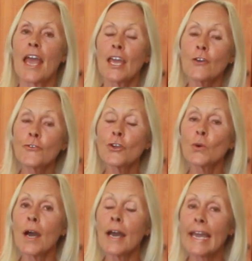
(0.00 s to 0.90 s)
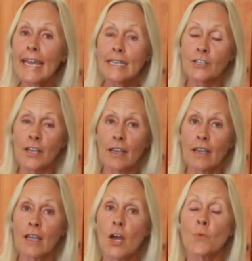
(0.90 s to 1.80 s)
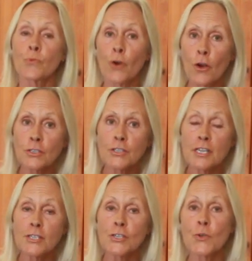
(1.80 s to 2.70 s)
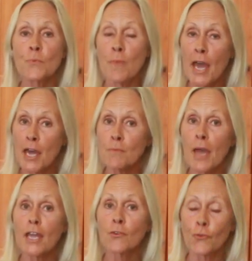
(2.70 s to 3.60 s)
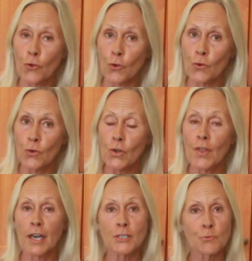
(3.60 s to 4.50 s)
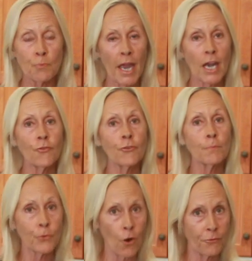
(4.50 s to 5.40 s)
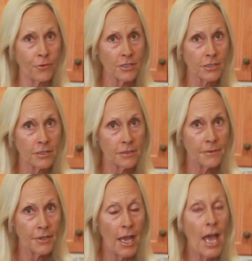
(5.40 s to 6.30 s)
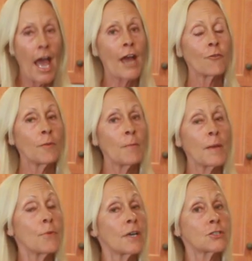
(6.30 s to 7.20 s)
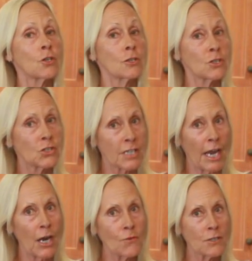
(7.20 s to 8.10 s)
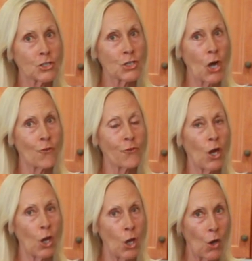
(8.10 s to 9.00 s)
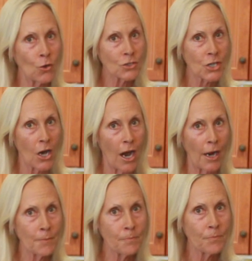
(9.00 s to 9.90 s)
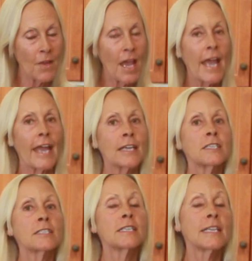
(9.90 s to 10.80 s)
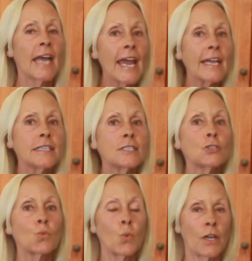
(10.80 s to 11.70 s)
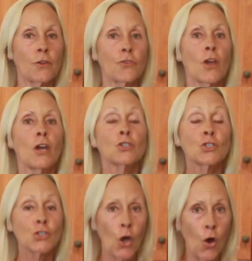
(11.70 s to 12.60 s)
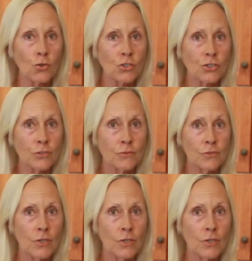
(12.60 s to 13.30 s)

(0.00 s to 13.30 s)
If you are eating processed man-made food that is made for profit, and remember it's got to stay on the shelf a long time, it is laden with salt,